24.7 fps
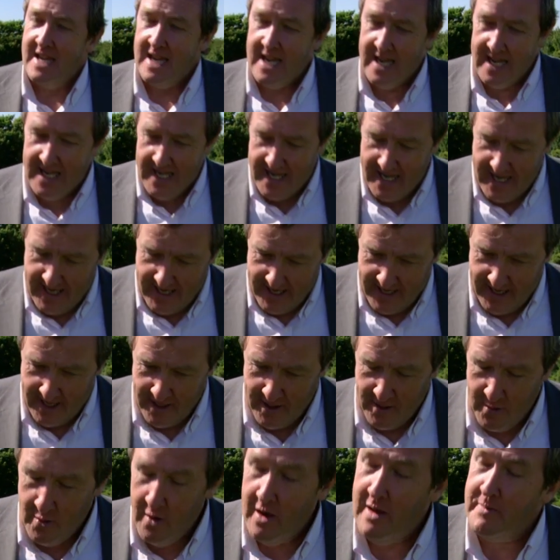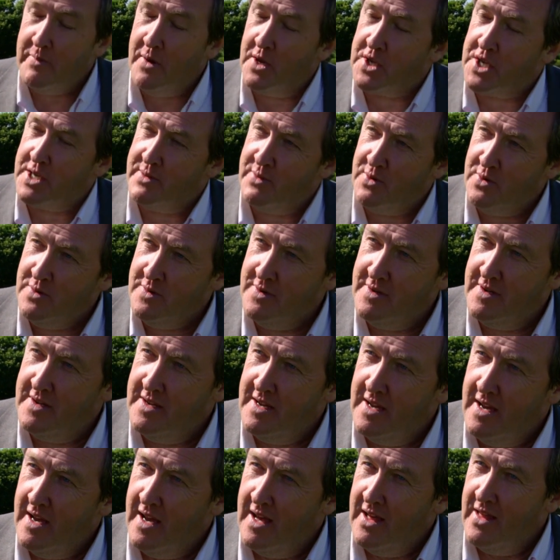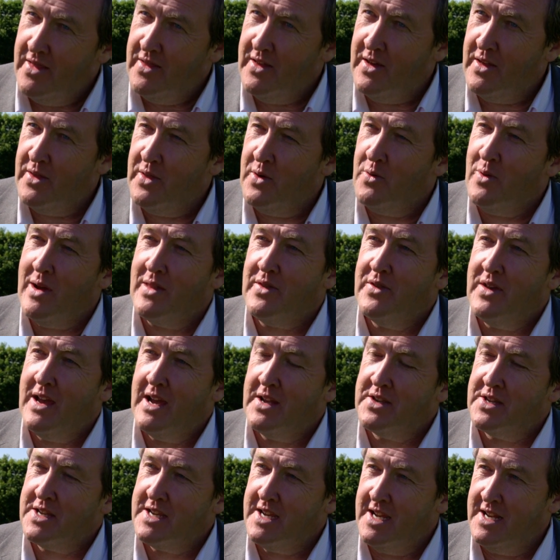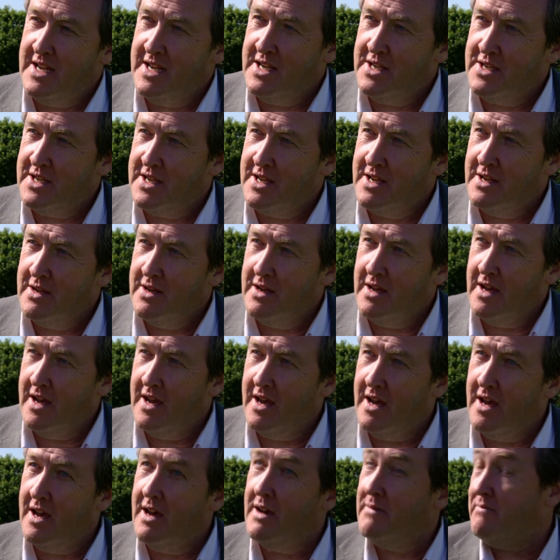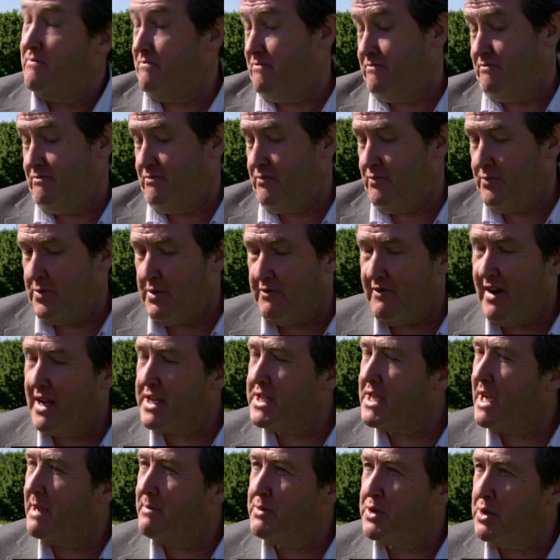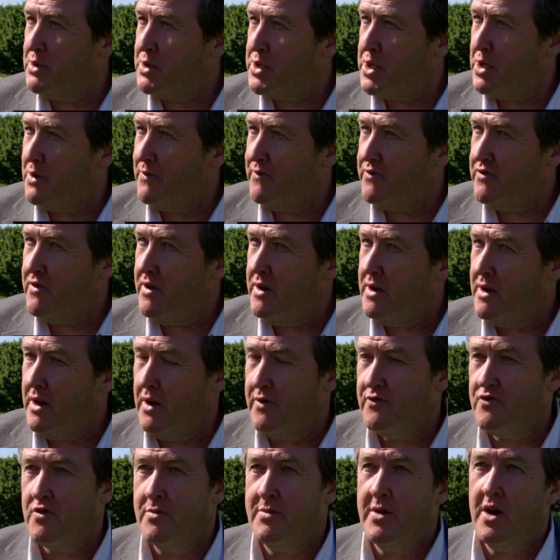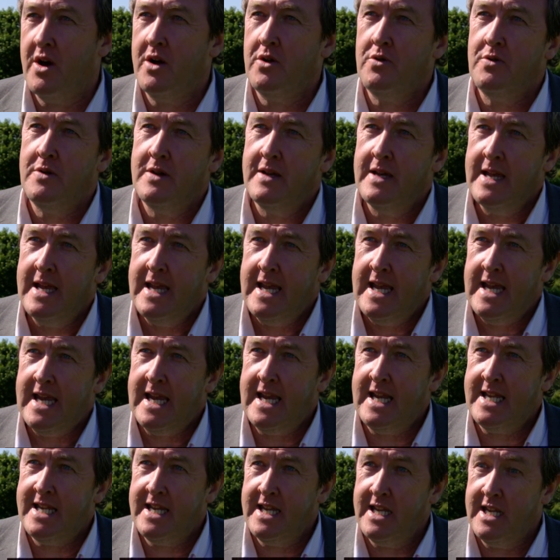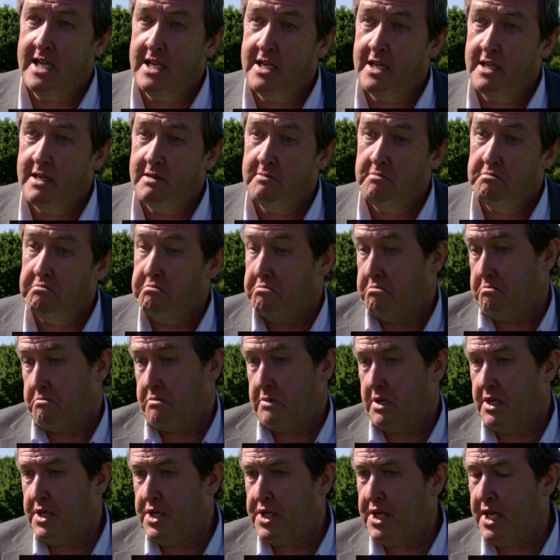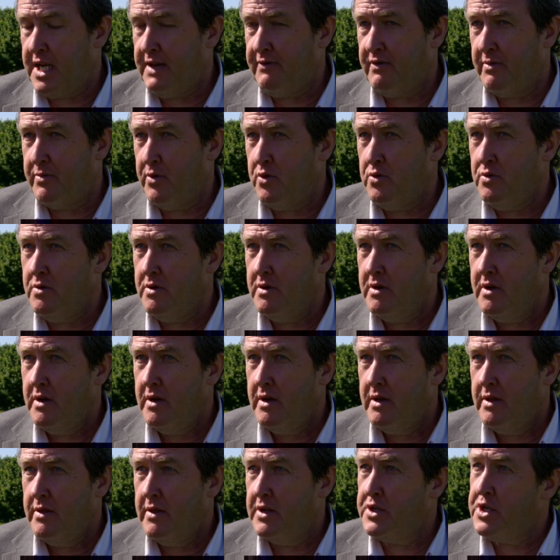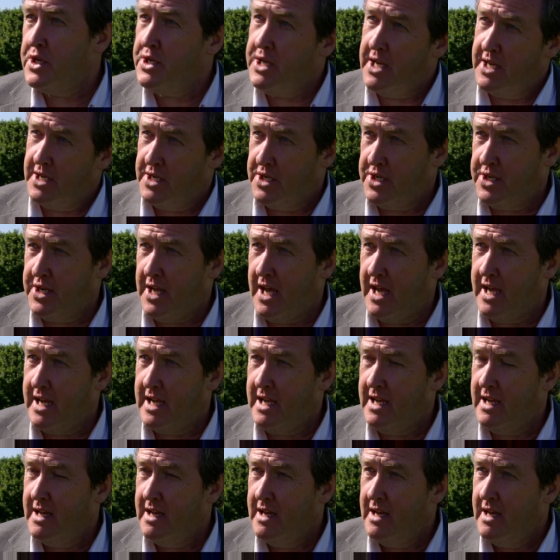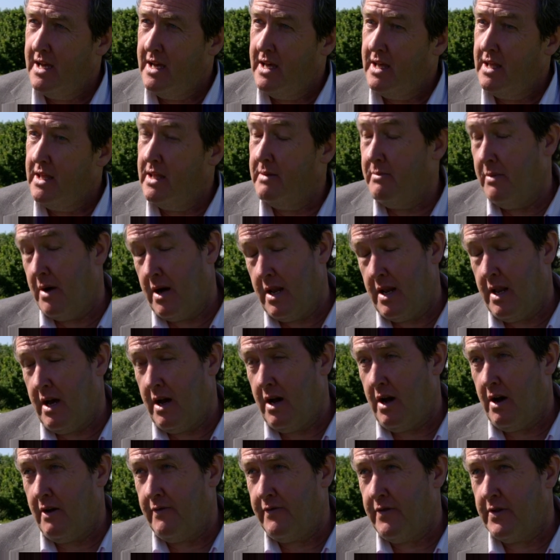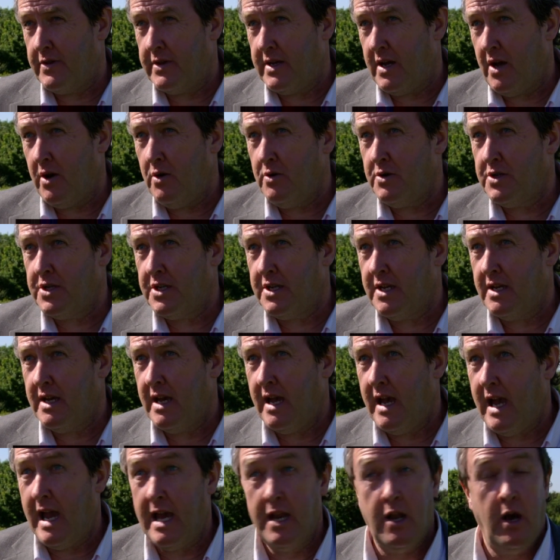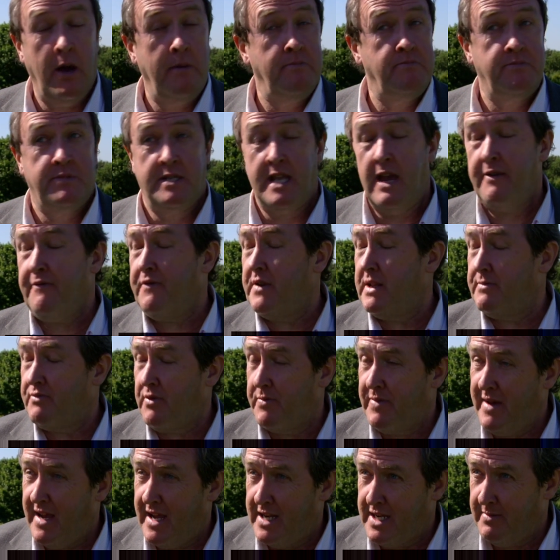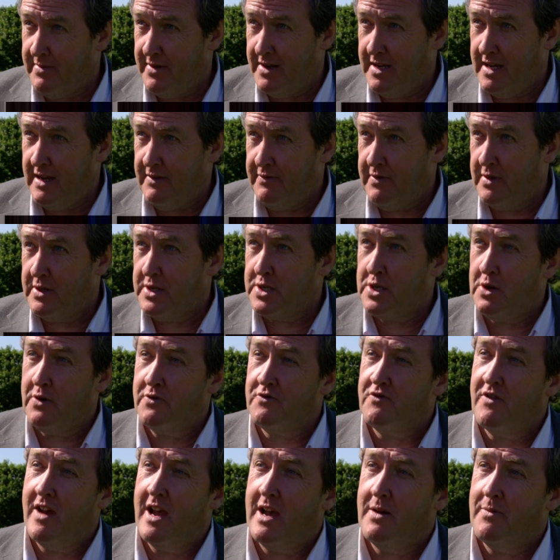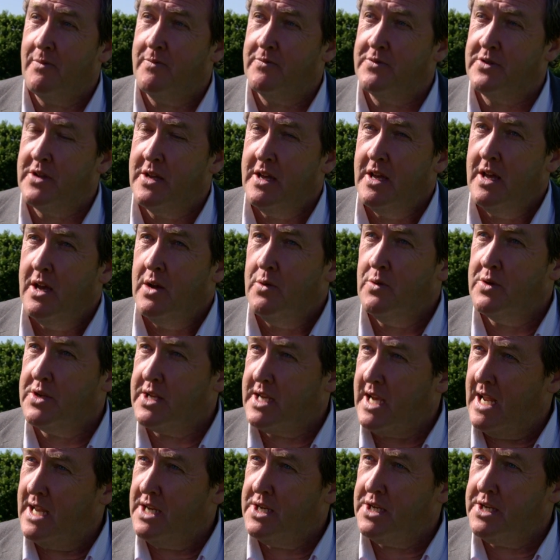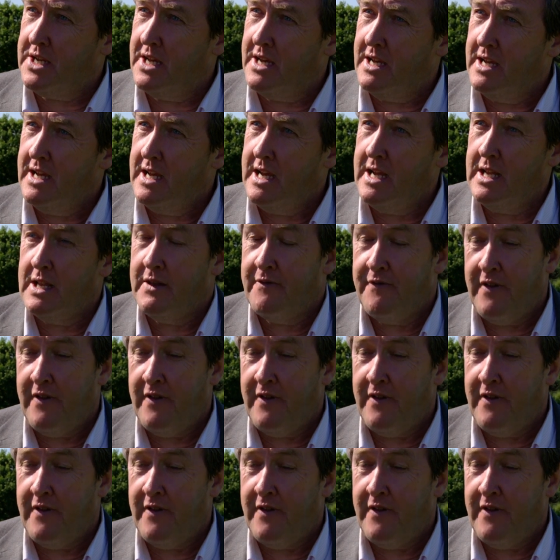It is quite possible that the 1,000 guineas, the race came too soon for her, over a mile. It is conceivable that she didn't stay the mile and a half of the Oaks, and I'm definitely prepared to believe that the soft ground was against her in the